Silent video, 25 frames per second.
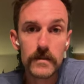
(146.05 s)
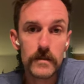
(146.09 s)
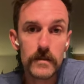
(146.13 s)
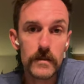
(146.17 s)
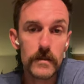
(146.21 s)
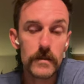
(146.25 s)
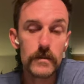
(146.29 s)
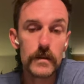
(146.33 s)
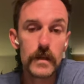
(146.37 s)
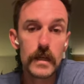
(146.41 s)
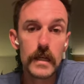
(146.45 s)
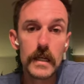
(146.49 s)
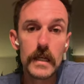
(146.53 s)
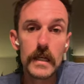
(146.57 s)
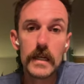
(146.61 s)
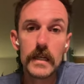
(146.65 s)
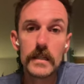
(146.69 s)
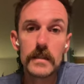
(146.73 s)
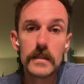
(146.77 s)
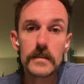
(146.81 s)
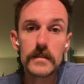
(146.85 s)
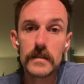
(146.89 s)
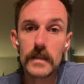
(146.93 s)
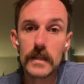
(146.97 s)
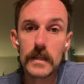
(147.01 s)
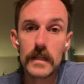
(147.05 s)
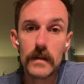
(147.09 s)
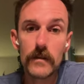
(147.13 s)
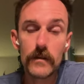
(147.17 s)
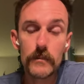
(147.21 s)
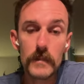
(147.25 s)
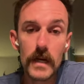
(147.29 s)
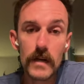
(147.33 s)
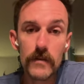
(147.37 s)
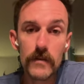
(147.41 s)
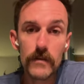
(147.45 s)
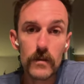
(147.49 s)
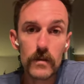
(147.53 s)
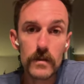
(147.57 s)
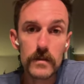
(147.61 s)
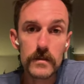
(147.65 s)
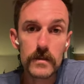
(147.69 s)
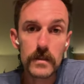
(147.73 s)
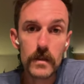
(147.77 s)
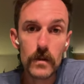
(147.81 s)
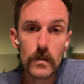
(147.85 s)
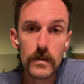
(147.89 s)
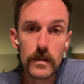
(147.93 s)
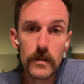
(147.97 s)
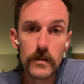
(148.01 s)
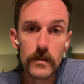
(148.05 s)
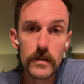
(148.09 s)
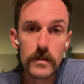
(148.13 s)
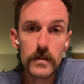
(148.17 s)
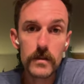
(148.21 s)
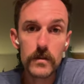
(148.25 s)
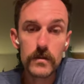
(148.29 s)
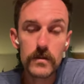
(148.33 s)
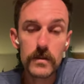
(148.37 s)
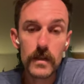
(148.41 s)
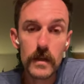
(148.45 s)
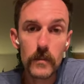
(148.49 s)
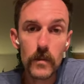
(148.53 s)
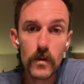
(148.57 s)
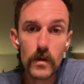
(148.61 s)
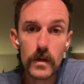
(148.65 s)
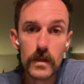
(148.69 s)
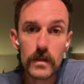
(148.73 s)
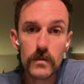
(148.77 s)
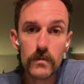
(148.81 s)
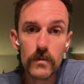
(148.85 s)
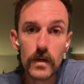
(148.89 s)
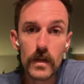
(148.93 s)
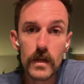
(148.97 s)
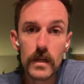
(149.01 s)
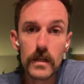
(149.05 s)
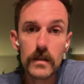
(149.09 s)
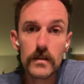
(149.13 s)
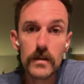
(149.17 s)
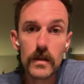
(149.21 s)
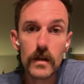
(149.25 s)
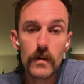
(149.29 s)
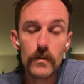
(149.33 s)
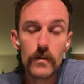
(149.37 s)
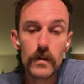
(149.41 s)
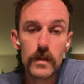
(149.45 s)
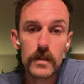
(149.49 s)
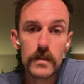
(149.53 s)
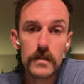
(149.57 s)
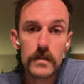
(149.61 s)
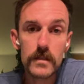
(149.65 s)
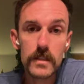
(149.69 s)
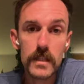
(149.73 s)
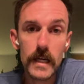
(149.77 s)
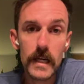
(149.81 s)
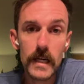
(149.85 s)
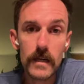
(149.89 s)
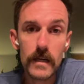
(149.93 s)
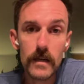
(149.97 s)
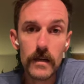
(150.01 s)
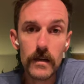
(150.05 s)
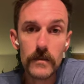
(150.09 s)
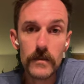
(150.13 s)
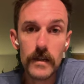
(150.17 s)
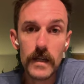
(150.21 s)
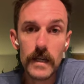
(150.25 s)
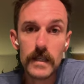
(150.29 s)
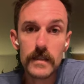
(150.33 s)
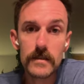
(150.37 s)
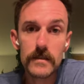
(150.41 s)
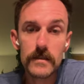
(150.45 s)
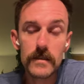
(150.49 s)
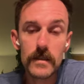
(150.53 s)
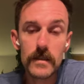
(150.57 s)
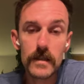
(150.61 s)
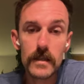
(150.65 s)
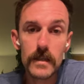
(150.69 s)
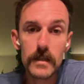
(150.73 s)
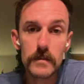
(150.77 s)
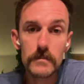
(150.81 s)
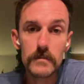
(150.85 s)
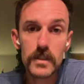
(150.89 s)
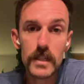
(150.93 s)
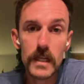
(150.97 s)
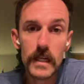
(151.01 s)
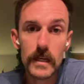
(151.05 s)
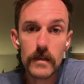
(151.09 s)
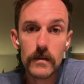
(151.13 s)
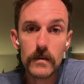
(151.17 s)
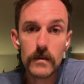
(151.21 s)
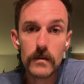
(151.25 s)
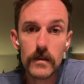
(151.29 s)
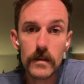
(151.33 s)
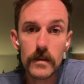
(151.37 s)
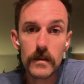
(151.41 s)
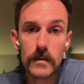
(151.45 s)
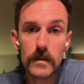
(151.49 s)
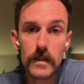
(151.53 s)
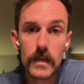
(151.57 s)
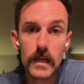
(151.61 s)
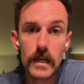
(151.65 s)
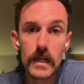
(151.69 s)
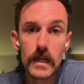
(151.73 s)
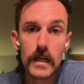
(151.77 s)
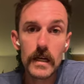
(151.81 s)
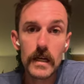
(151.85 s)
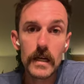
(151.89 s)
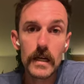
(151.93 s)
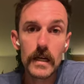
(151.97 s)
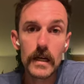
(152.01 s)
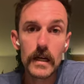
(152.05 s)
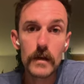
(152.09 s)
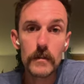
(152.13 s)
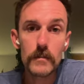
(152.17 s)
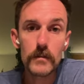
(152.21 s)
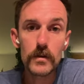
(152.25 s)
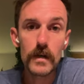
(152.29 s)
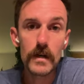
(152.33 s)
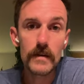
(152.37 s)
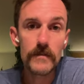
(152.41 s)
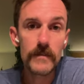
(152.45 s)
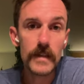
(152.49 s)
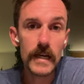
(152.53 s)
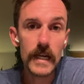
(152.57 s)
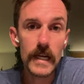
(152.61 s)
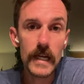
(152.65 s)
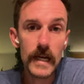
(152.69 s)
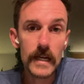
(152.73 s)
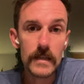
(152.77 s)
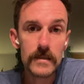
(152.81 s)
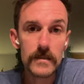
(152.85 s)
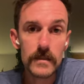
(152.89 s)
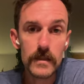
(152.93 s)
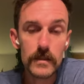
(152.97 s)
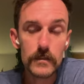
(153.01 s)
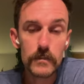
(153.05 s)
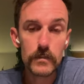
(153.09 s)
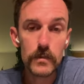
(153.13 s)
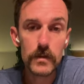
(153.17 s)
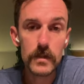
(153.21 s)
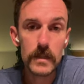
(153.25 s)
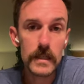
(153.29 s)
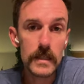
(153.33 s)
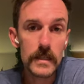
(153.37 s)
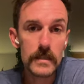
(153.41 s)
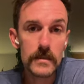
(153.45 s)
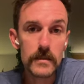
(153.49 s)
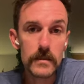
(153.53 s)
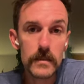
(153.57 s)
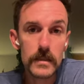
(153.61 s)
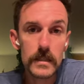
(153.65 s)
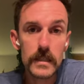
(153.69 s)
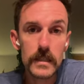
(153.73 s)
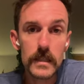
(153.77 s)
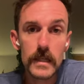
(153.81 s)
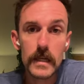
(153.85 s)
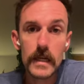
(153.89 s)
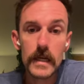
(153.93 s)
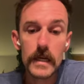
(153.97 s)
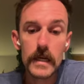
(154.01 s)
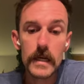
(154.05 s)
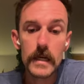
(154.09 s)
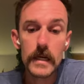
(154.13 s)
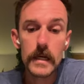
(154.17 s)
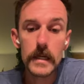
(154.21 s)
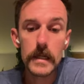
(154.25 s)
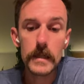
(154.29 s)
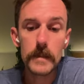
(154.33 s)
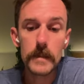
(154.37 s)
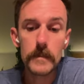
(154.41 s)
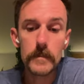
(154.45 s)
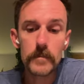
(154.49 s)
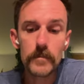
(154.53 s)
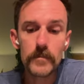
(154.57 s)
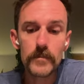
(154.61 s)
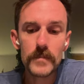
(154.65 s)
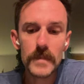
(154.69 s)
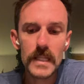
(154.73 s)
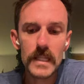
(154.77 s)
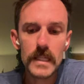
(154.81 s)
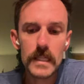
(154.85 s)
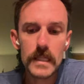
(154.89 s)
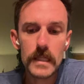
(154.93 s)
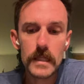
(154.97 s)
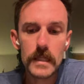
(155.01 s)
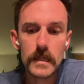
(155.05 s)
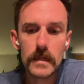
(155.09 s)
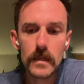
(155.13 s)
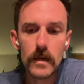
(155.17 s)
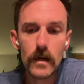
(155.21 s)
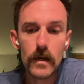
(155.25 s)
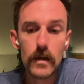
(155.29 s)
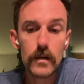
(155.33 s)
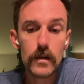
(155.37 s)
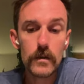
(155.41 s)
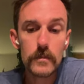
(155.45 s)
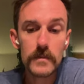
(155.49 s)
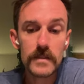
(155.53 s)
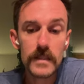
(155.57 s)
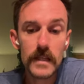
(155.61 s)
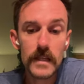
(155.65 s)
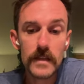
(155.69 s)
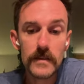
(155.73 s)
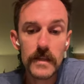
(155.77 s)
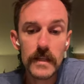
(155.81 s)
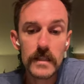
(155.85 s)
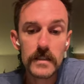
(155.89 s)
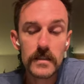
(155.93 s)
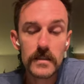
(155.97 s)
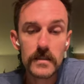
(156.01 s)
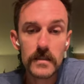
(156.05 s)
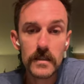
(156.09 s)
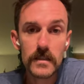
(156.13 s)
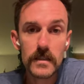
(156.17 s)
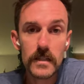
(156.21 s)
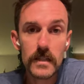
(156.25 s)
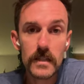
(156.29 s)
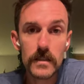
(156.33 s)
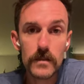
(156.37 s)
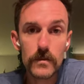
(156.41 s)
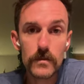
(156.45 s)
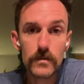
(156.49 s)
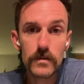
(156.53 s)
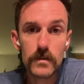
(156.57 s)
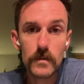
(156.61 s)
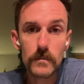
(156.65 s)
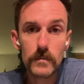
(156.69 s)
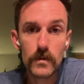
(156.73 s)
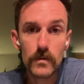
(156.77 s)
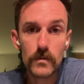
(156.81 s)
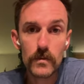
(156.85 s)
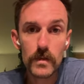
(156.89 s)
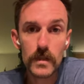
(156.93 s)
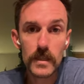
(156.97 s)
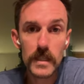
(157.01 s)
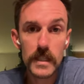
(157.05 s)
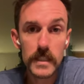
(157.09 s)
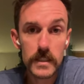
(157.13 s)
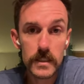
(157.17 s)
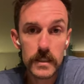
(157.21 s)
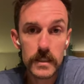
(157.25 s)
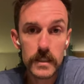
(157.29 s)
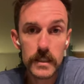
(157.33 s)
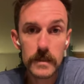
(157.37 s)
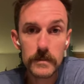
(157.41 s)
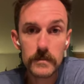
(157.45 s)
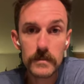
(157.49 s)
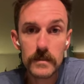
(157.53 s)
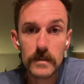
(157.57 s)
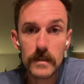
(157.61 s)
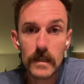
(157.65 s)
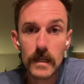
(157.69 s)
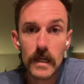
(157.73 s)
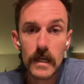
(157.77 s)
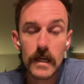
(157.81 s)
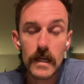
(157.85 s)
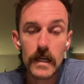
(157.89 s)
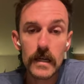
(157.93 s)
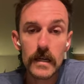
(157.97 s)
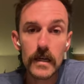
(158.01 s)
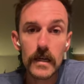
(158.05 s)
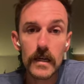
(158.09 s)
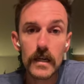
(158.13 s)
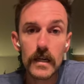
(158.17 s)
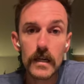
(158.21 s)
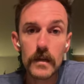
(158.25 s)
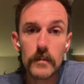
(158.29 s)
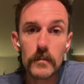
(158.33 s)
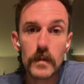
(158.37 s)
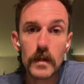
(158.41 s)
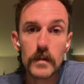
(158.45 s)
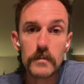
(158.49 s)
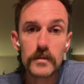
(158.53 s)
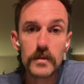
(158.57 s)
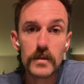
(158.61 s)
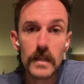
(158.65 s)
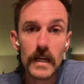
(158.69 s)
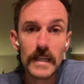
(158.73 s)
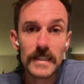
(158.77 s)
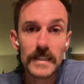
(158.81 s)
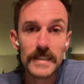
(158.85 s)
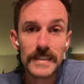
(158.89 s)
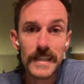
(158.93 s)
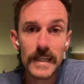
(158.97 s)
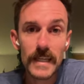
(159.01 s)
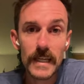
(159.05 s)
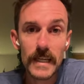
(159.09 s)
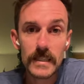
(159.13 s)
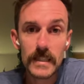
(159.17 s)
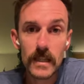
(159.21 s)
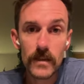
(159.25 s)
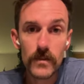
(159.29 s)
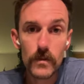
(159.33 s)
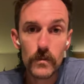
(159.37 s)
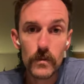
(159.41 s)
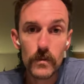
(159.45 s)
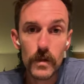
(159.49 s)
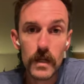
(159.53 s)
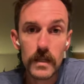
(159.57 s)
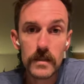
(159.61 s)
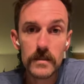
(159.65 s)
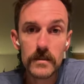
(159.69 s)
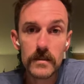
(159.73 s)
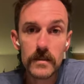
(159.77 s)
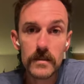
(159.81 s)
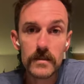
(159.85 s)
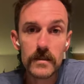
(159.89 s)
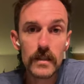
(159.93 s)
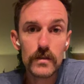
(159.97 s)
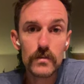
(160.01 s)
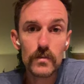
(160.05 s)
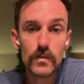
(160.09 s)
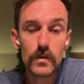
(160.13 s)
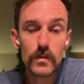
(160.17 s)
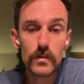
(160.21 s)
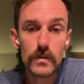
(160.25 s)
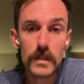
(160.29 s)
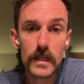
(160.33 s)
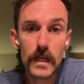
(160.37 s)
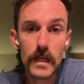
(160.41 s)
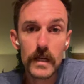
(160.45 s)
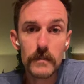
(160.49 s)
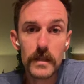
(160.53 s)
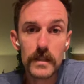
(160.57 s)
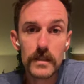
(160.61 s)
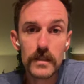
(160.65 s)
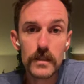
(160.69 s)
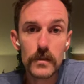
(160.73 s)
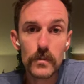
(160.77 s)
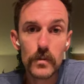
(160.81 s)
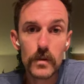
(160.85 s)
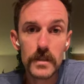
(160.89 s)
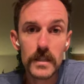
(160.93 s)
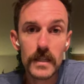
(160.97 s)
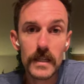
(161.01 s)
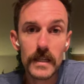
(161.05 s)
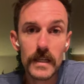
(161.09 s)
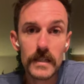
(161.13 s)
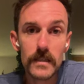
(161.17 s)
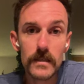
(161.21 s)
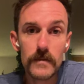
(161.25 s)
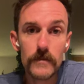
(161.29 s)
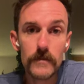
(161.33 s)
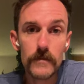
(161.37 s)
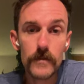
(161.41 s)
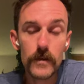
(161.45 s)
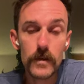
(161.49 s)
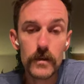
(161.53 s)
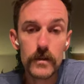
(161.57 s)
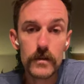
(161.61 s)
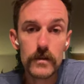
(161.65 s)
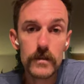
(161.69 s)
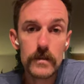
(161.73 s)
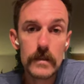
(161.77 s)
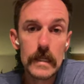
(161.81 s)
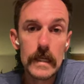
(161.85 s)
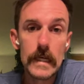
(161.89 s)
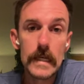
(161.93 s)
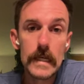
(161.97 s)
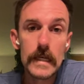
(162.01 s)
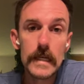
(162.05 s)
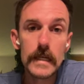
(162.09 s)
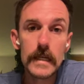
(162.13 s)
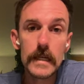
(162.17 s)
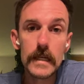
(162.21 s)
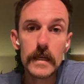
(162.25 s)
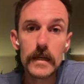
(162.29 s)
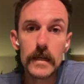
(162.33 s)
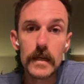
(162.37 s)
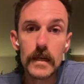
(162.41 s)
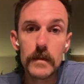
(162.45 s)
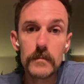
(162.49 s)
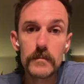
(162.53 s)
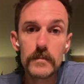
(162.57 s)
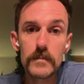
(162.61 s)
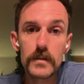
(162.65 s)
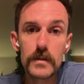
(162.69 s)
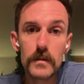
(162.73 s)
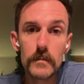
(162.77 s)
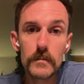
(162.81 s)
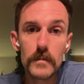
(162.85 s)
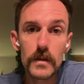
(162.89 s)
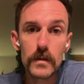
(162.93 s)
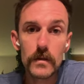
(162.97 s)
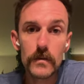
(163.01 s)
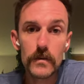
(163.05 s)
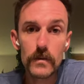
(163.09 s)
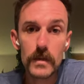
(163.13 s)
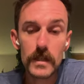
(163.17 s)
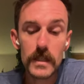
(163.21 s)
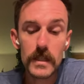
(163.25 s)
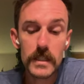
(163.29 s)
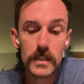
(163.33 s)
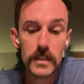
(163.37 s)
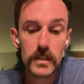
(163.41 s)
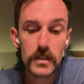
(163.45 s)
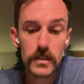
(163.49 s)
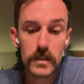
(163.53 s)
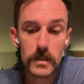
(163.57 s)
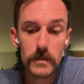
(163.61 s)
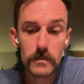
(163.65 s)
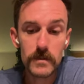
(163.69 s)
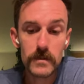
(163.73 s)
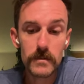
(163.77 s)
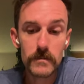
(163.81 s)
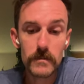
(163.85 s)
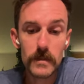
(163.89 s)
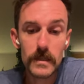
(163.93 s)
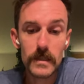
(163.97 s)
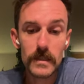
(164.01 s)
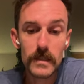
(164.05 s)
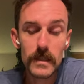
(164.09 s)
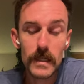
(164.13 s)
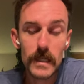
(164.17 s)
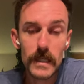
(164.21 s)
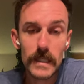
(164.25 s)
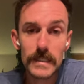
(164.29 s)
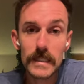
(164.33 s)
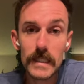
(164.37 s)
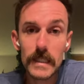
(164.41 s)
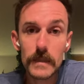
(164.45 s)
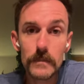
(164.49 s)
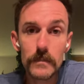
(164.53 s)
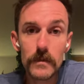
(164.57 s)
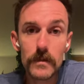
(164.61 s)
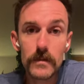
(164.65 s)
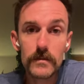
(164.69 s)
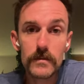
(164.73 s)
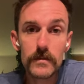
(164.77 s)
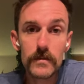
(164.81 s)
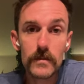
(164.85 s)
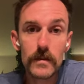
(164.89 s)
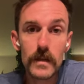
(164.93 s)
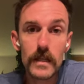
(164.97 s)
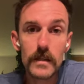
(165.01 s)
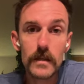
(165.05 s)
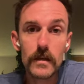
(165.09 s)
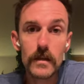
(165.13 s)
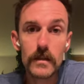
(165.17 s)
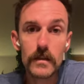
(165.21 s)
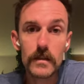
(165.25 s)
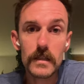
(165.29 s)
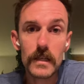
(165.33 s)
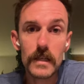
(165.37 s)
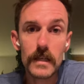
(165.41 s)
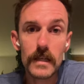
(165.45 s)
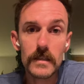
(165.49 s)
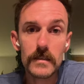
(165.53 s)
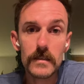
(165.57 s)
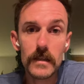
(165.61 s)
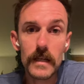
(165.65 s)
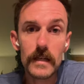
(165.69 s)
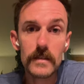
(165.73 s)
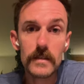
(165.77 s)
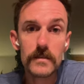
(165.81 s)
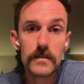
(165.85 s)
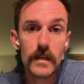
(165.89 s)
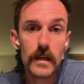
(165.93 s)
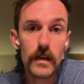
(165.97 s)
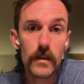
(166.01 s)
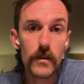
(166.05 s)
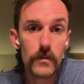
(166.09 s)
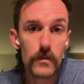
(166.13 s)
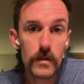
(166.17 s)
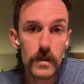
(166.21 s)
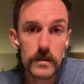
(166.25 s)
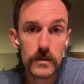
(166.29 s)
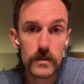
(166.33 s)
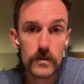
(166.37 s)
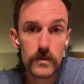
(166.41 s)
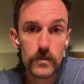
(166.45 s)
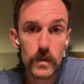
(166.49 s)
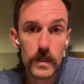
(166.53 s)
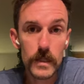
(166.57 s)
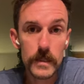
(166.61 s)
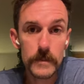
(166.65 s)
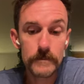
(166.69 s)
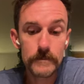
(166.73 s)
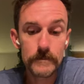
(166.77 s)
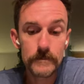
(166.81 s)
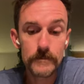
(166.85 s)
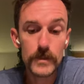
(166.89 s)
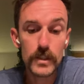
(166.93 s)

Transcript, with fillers: So say uh, everyone's going to the Tuesday morning run and y'all want to chat on that um, channel, then um, you'll have that access pretty easily. Um, and our hope is that that just continues to build relationships, helps you guys connect at the runs because that's where we got to make sure we're connecting first um, to build the relationships uh, deeper so that y'all are connecting outside of the runs as well.